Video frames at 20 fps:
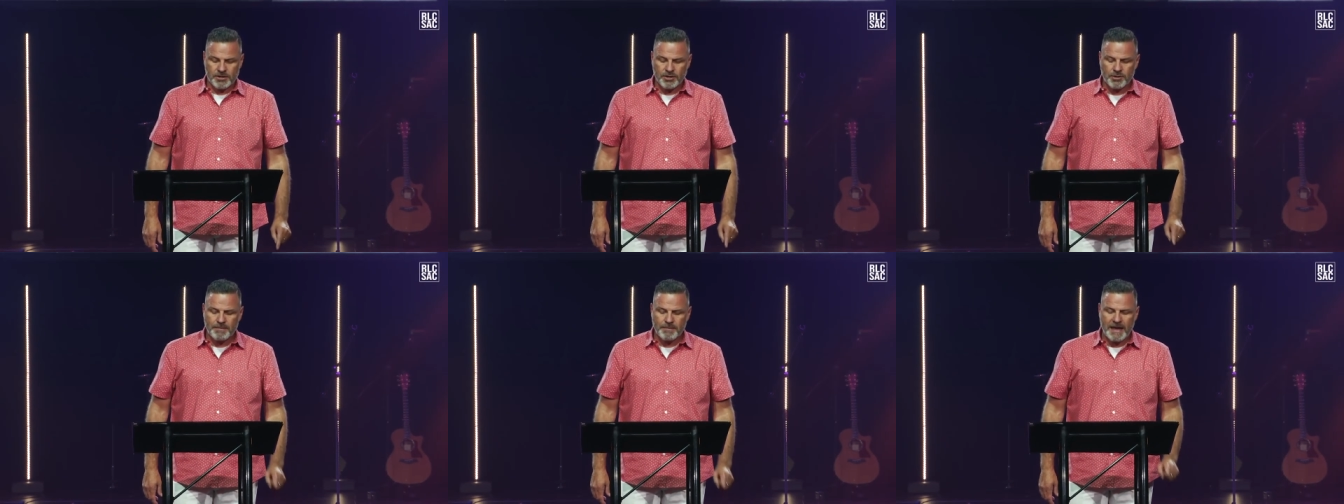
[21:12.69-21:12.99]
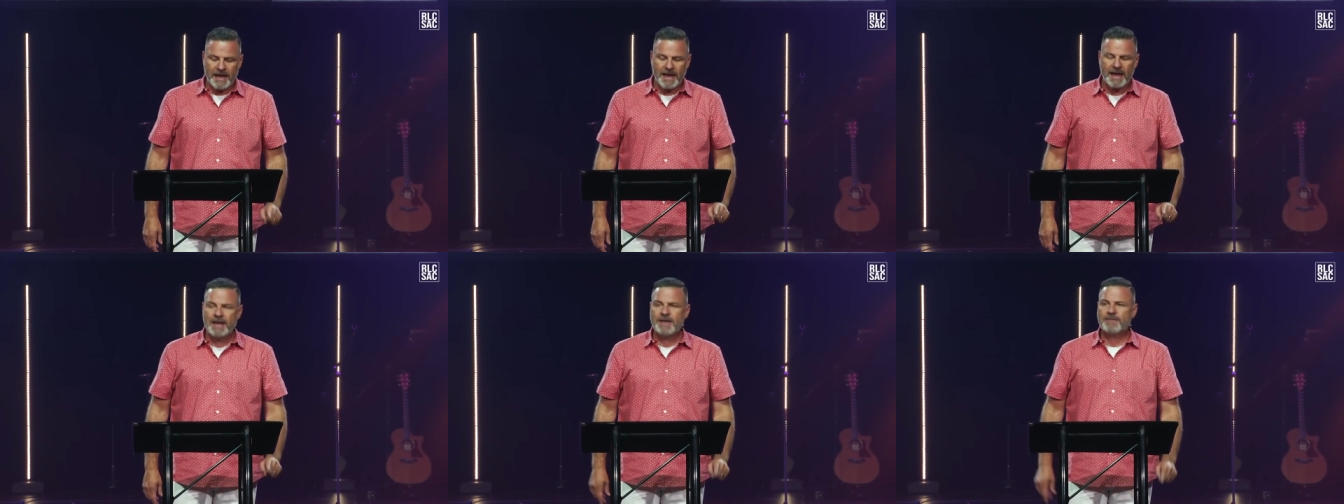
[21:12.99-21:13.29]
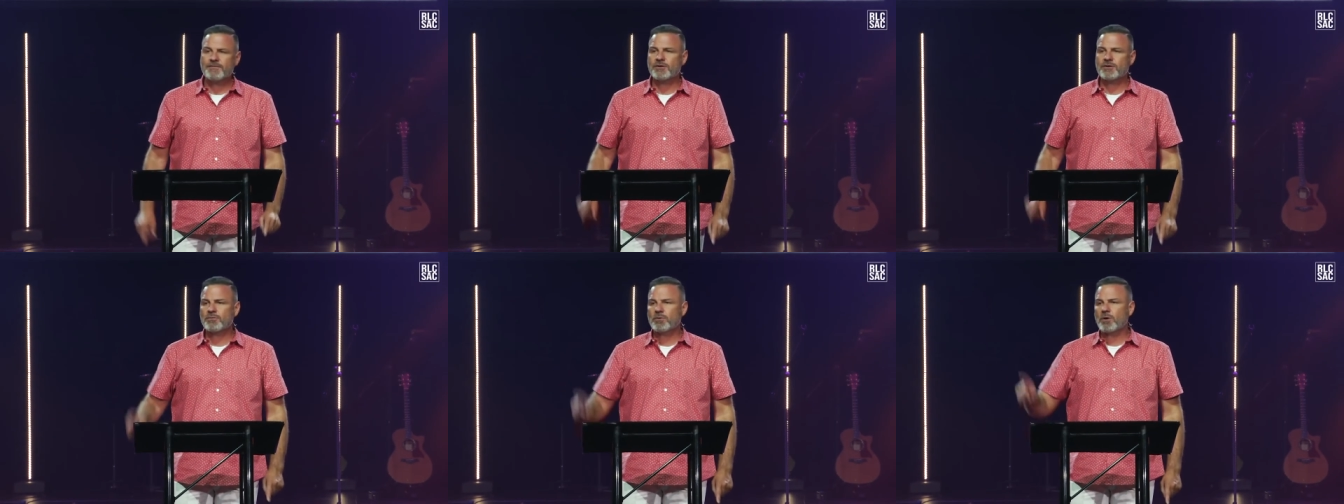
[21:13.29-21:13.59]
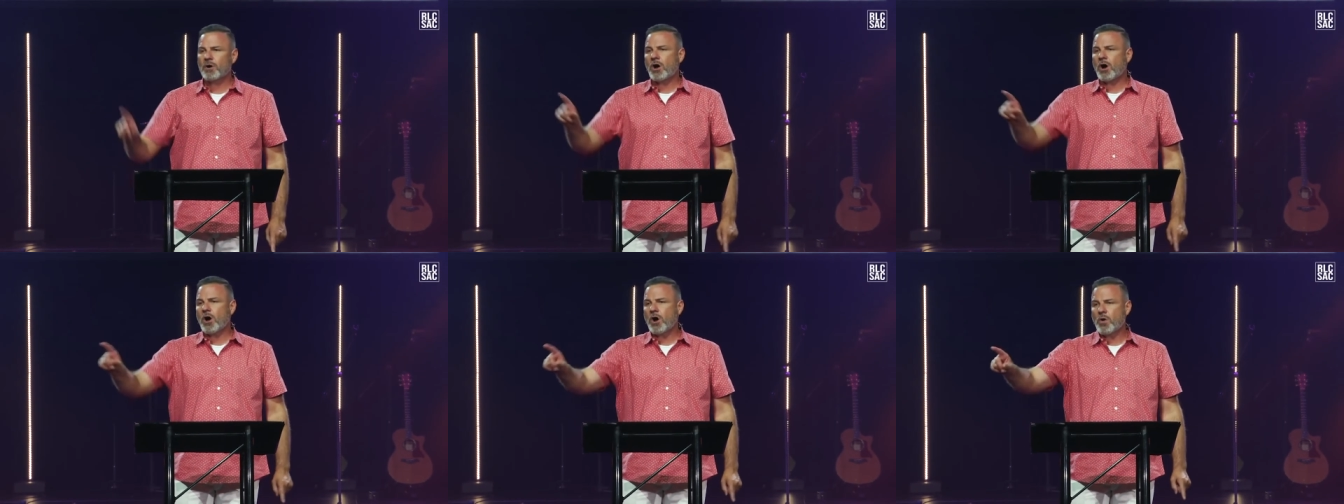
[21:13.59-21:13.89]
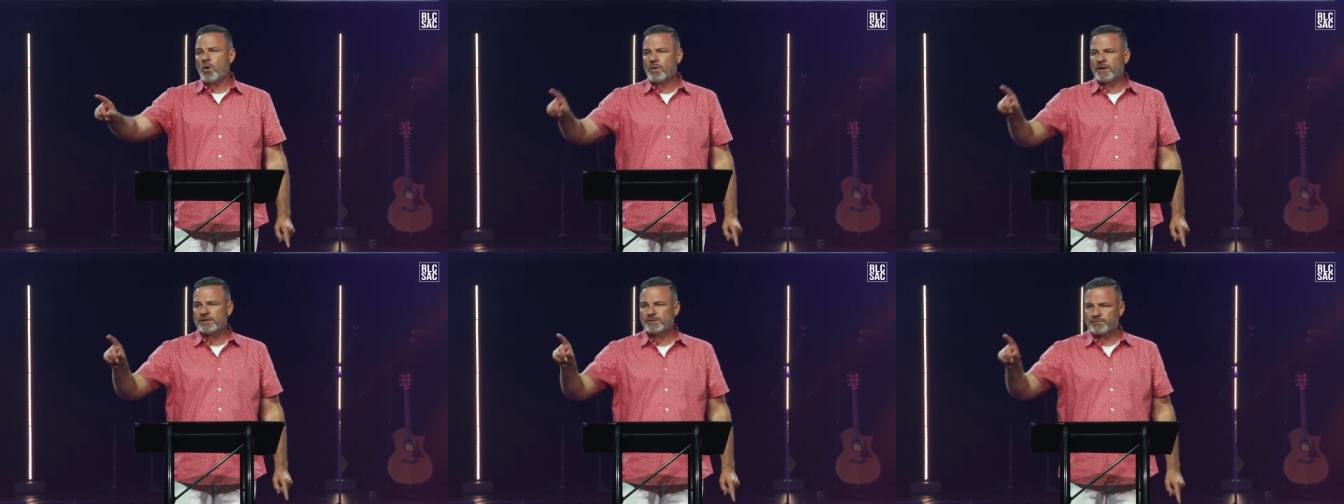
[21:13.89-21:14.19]
Your behavior will
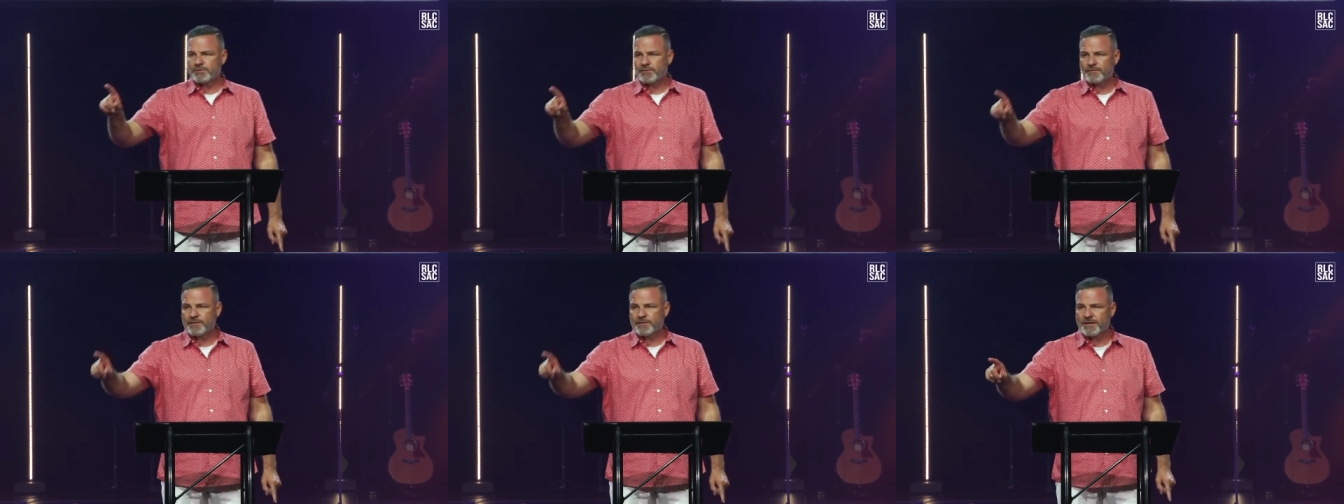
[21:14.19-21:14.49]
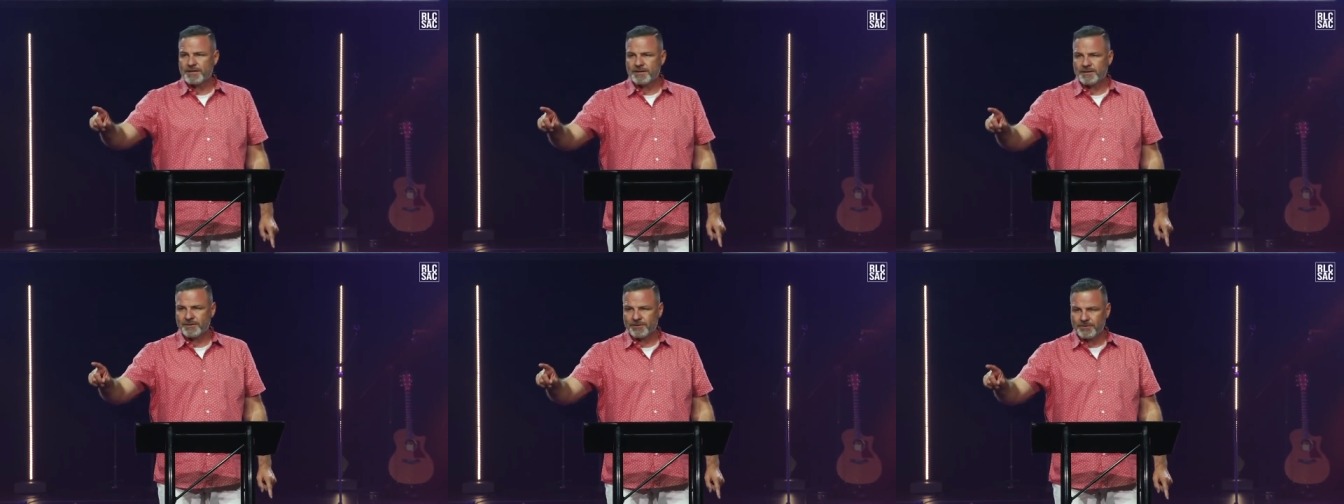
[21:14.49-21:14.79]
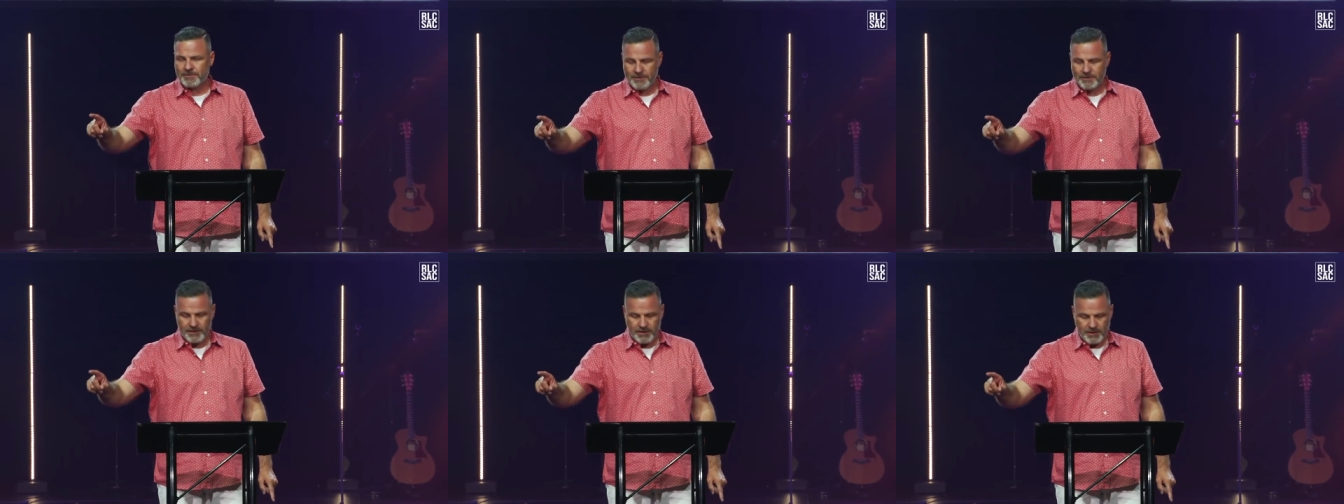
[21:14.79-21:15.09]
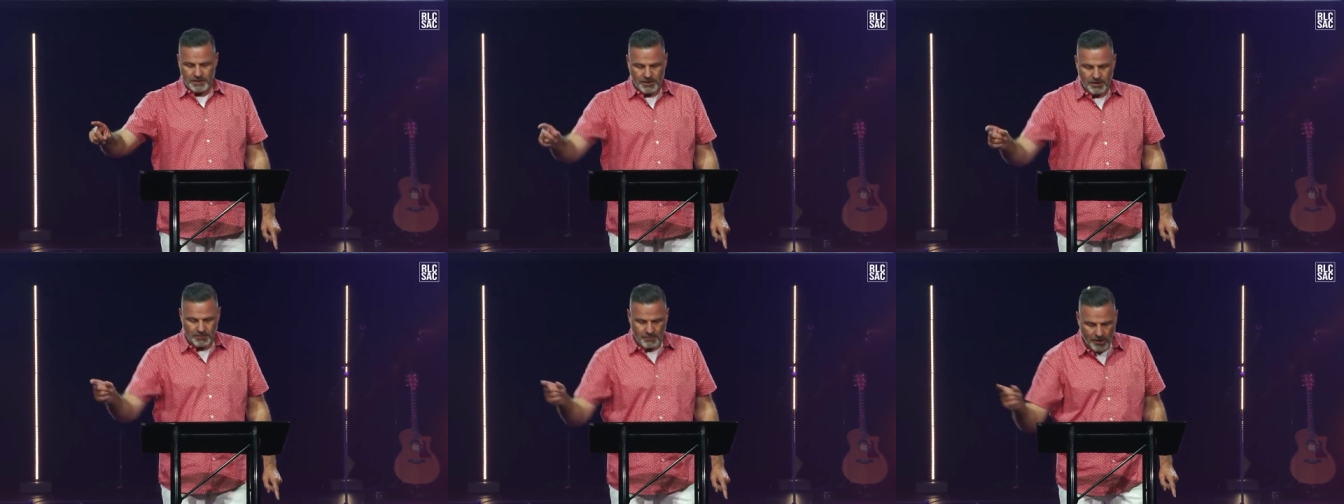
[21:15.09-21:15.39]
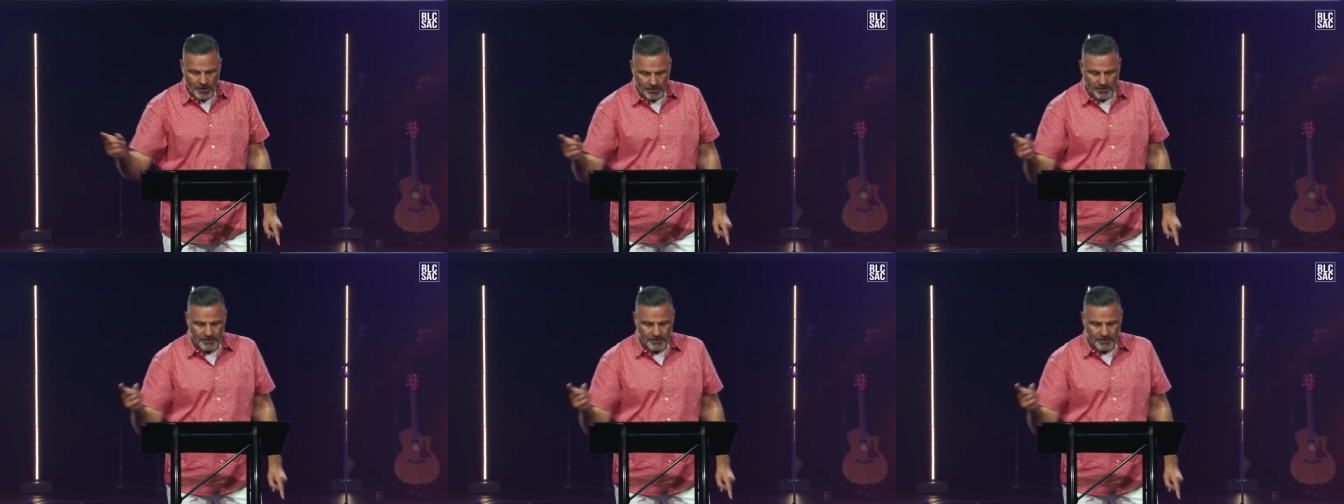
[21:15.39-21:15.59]
always reveal, come